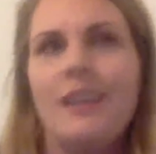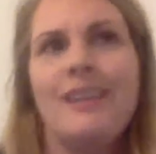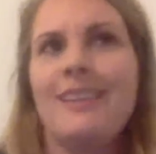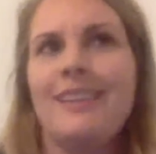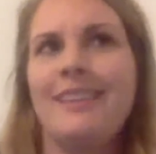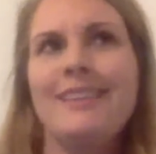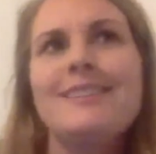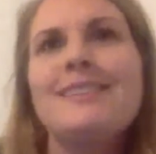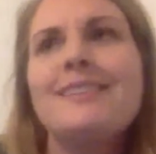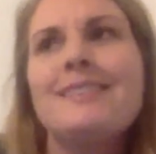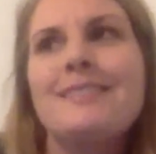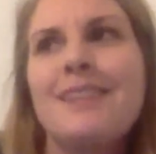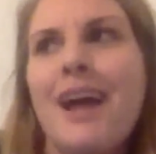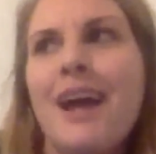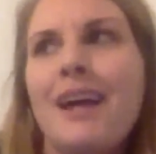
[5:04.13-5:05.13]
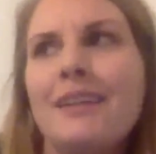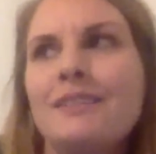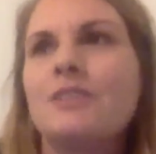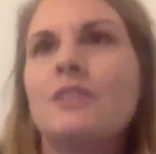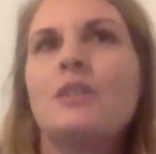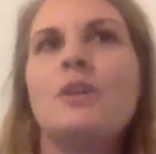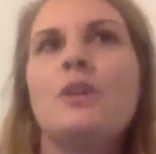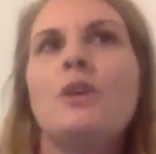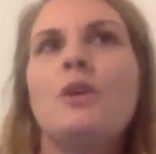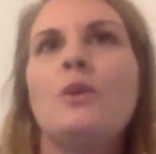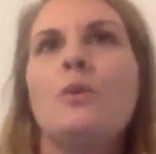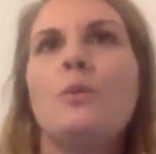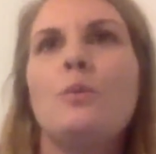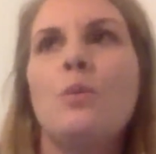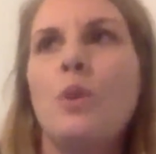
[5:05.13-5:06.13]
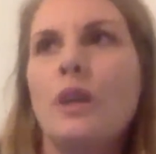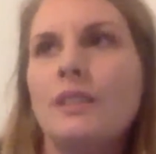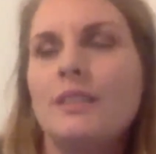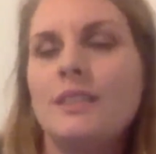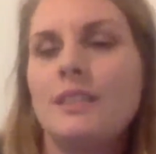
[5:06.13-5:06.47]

this is not what